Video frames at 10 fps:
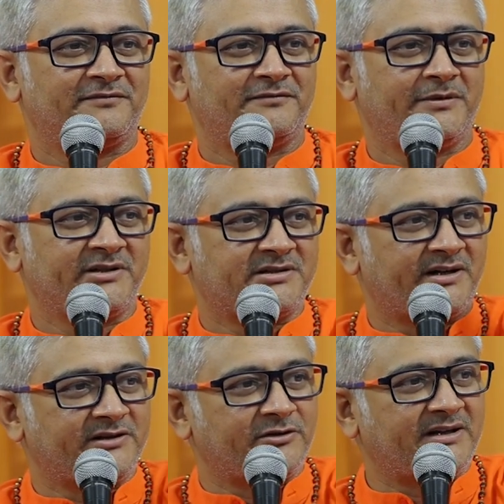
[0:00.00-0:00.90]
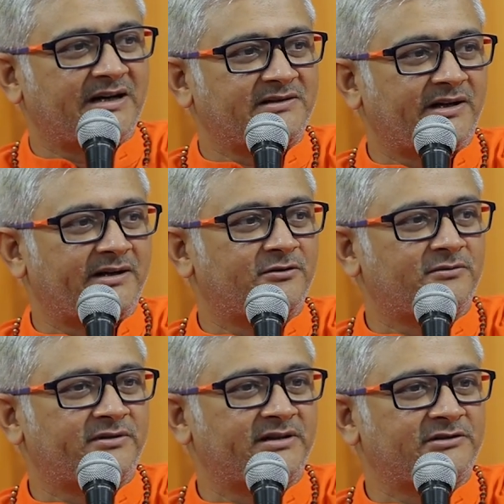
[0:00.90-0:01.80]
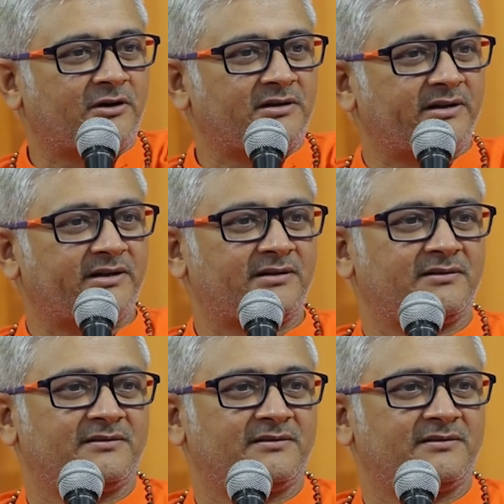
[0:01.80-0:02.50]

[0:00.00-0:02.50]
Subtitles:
Vibhishan is on that side, no? He has gone there.